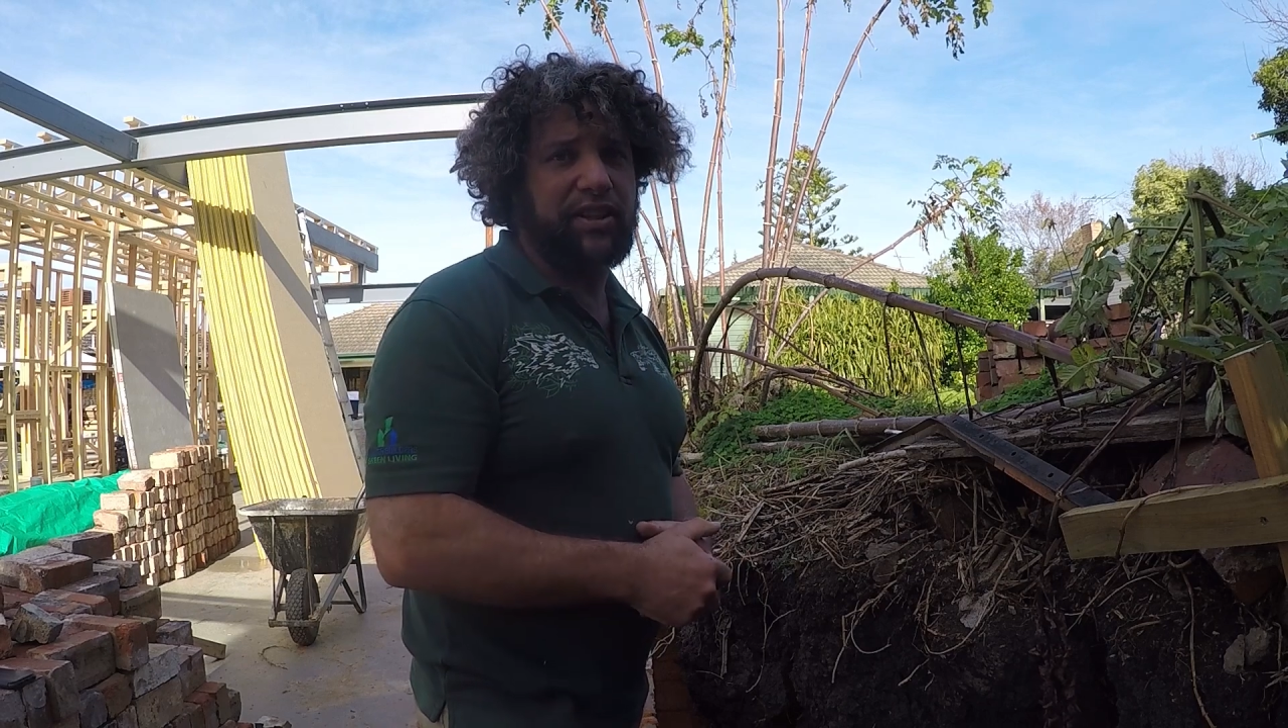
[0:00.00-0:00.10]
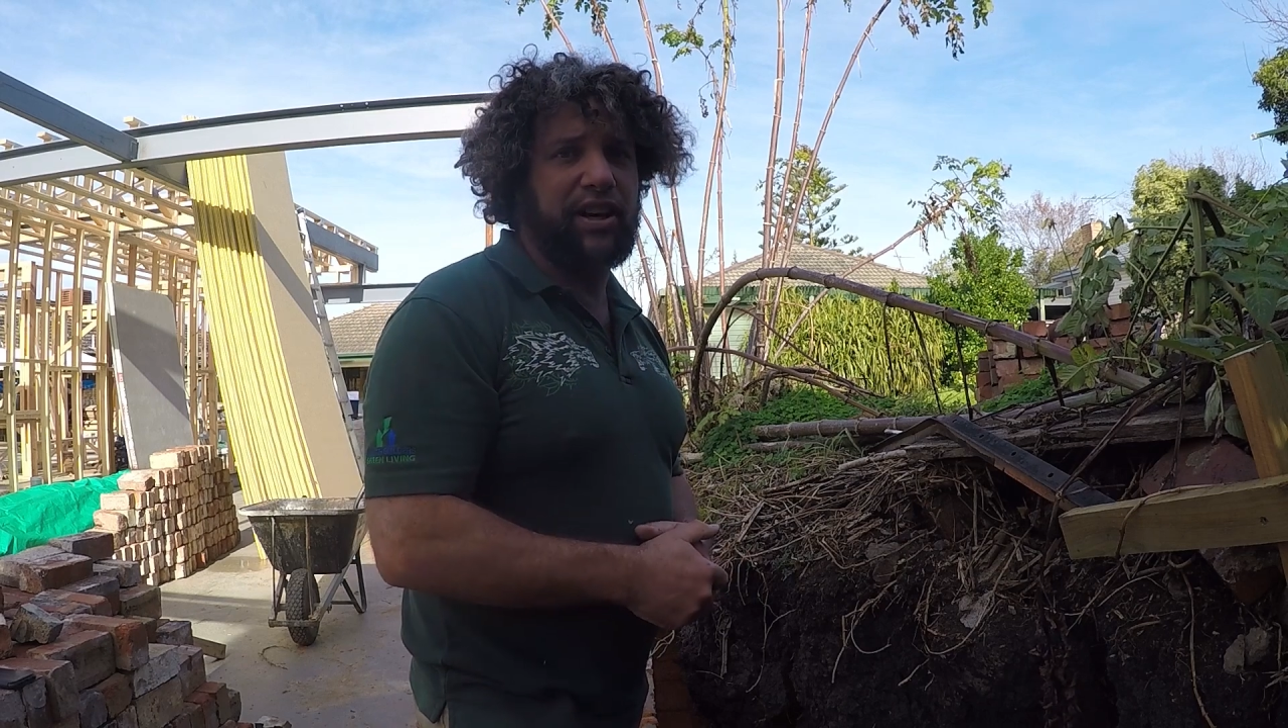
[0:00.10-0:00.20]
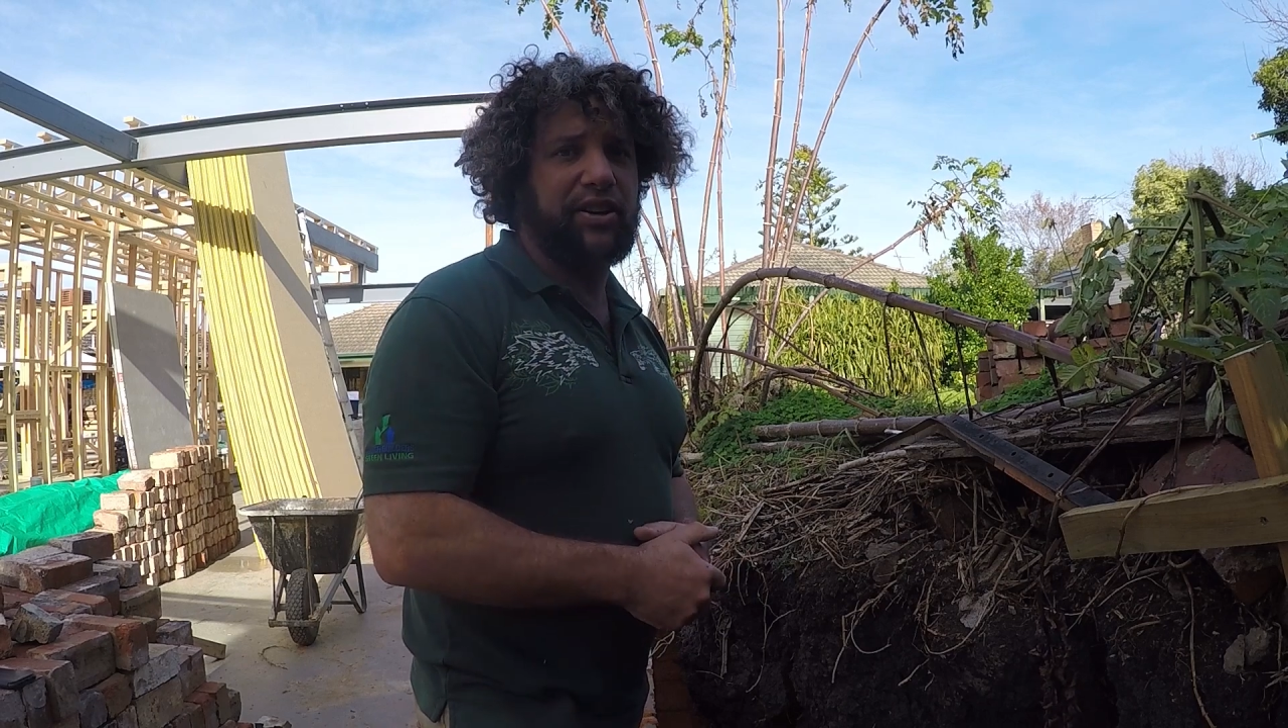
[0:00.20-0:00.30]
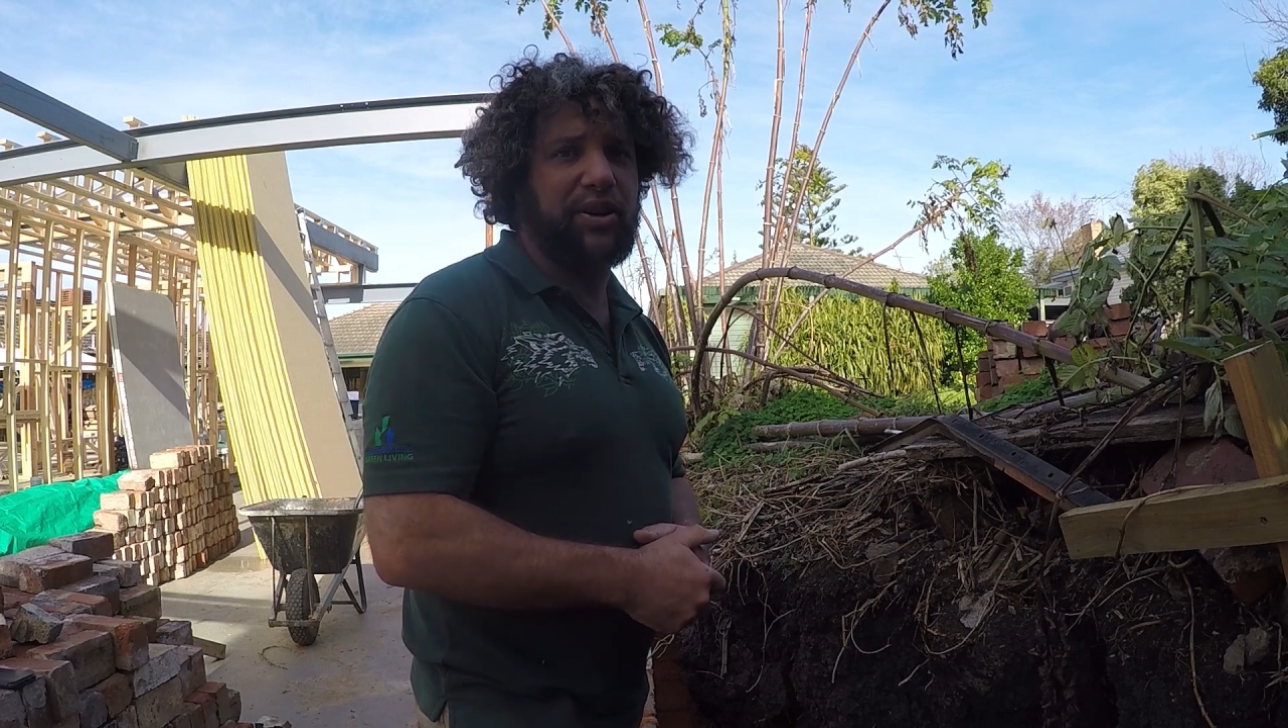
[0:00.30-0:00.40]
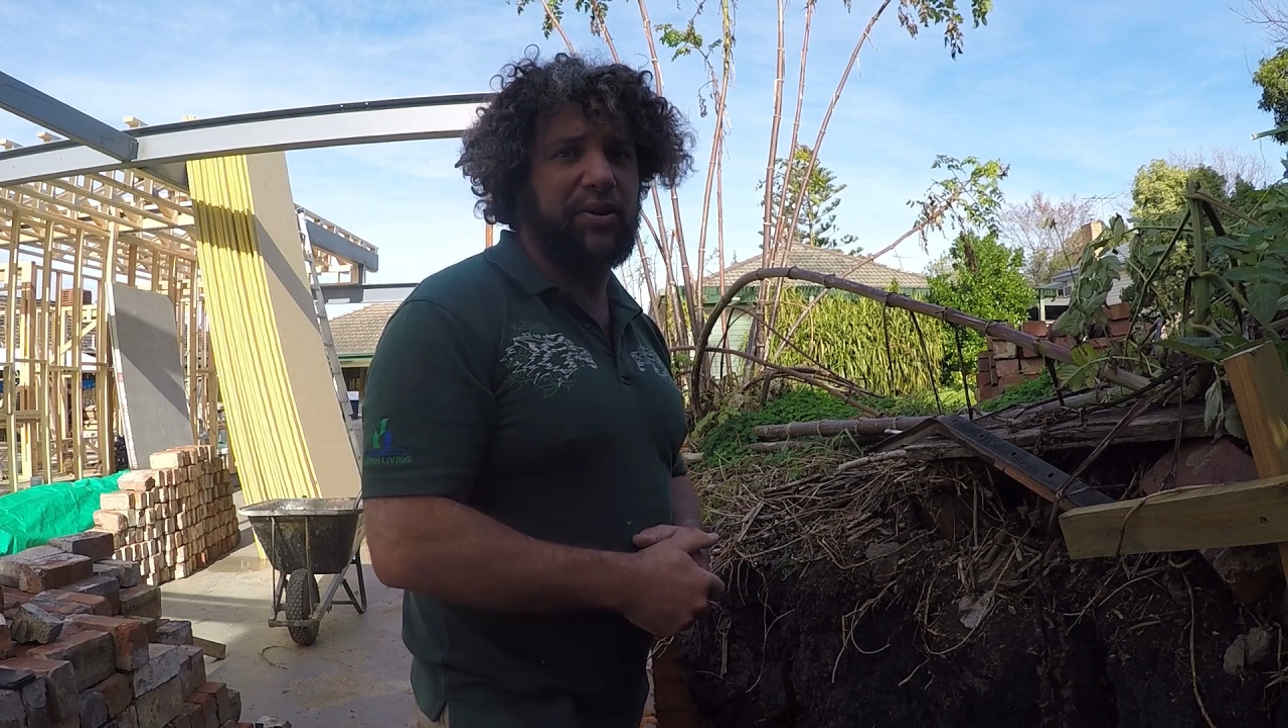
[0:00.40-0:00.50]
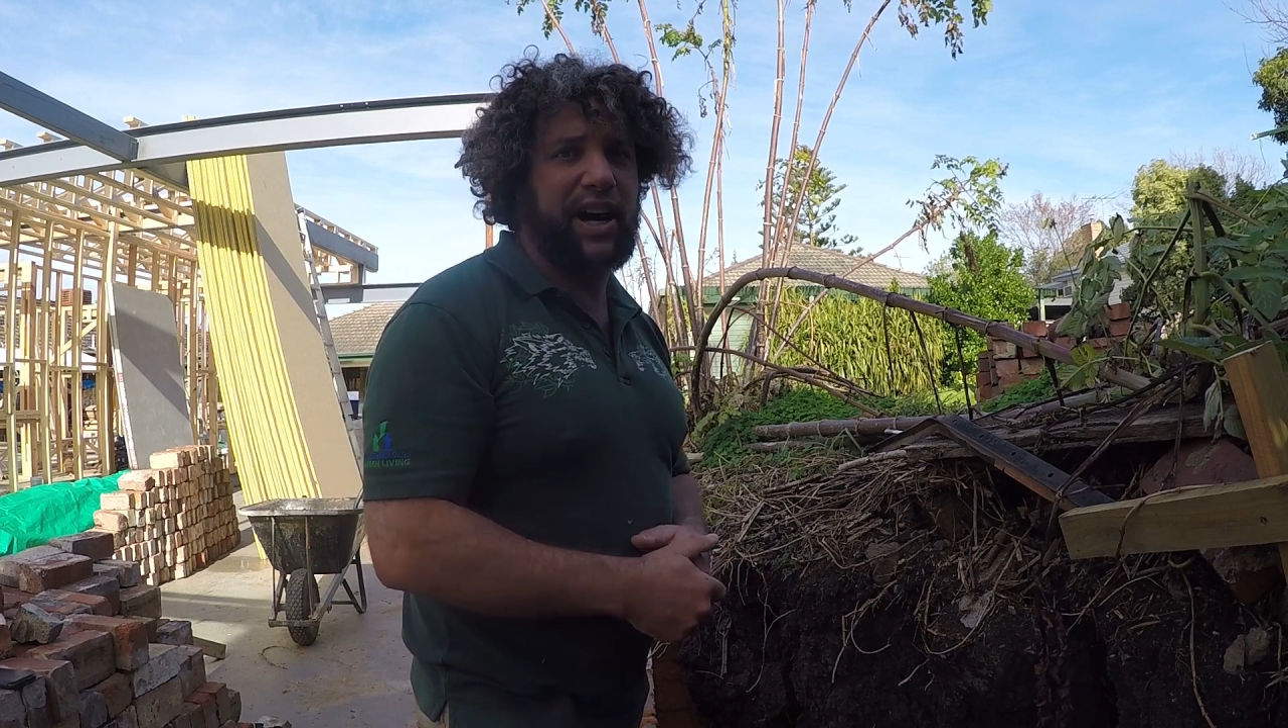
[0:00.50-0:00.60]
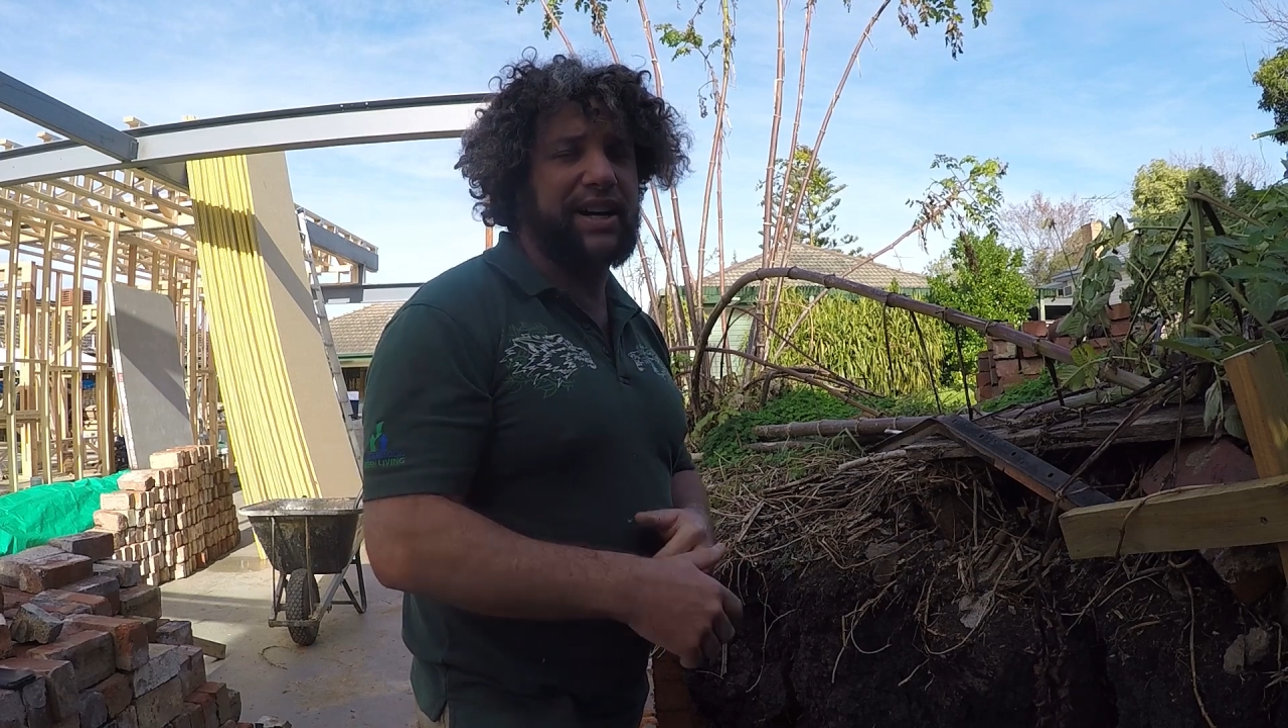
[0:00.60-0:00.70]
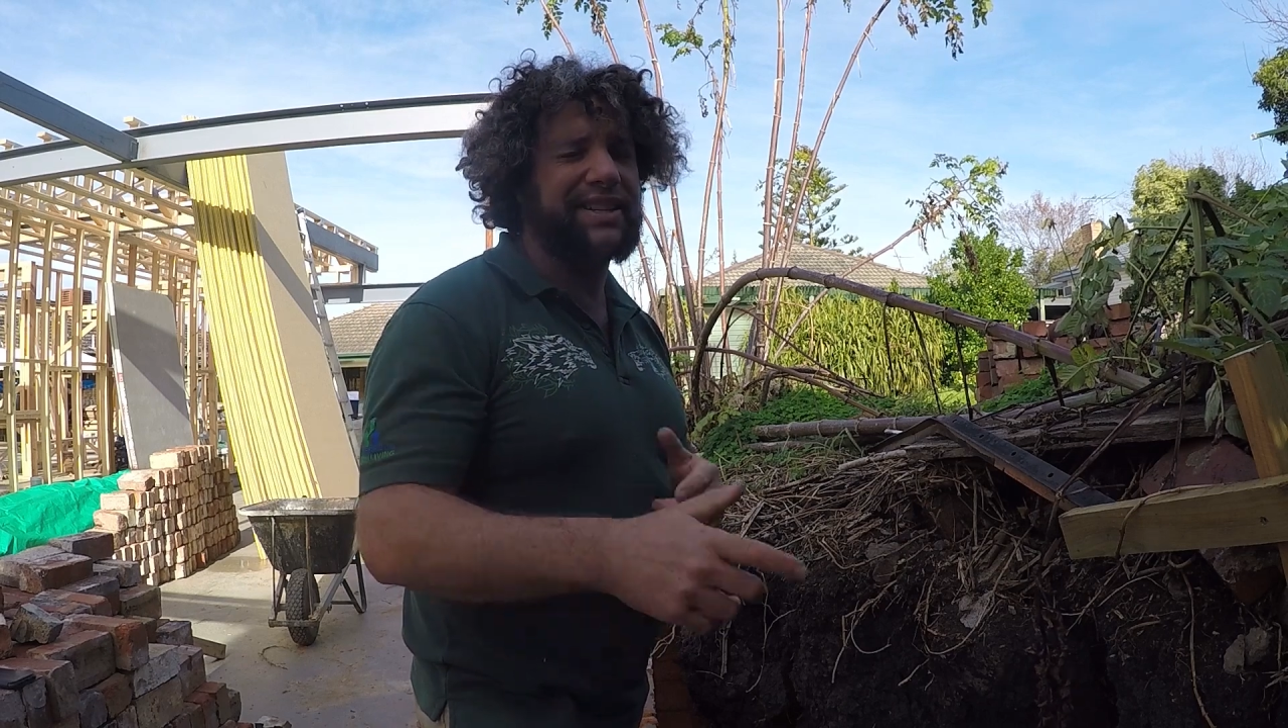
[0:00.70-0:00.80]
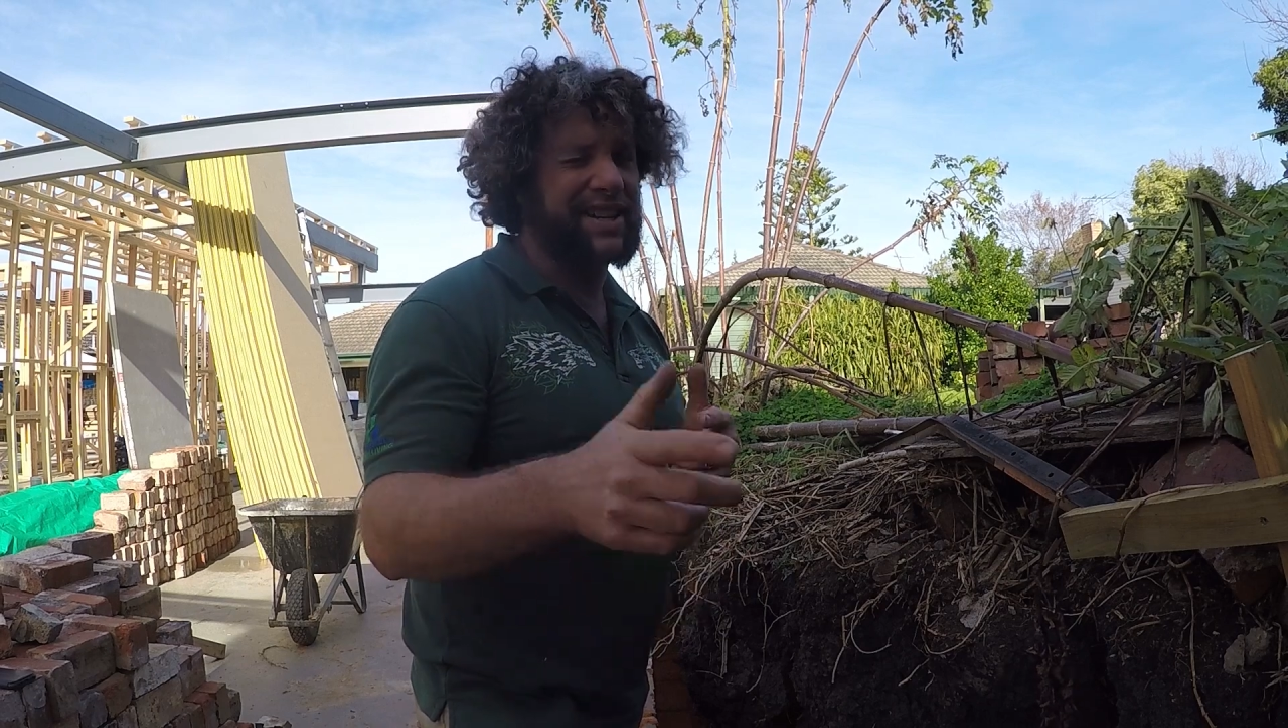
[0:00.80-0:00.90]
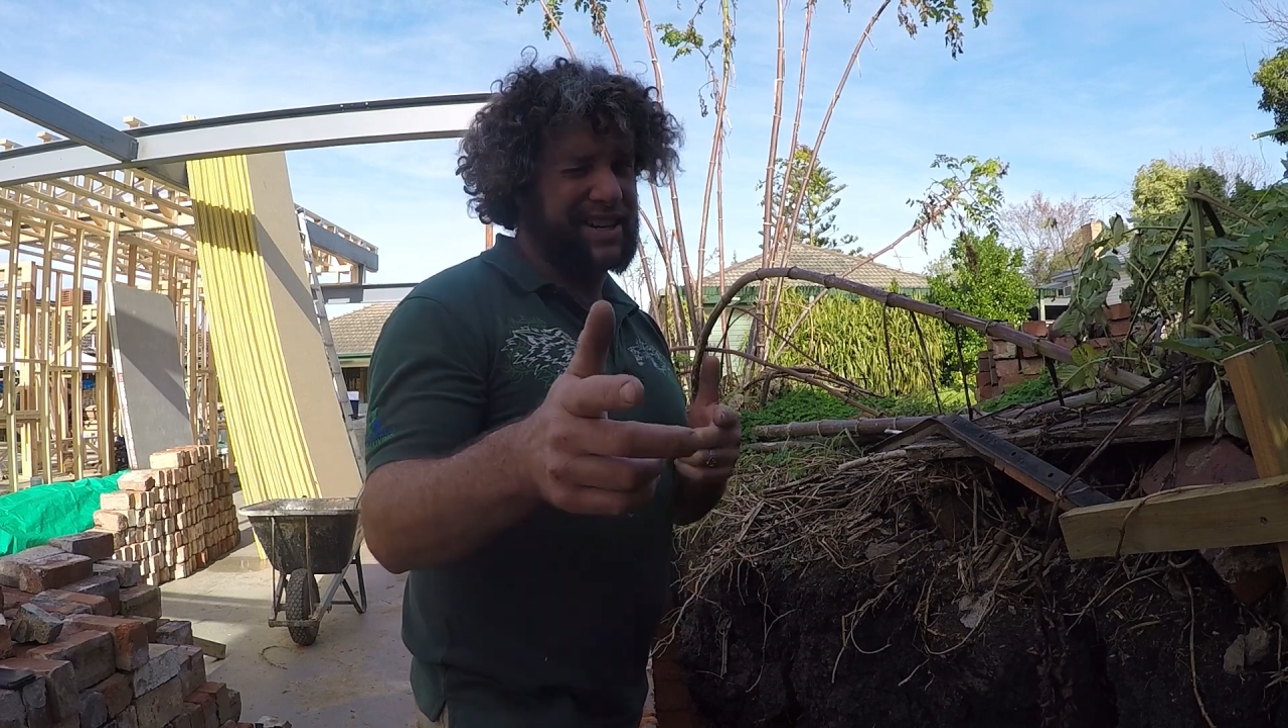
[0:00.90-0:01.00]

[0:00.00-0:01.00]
and like always,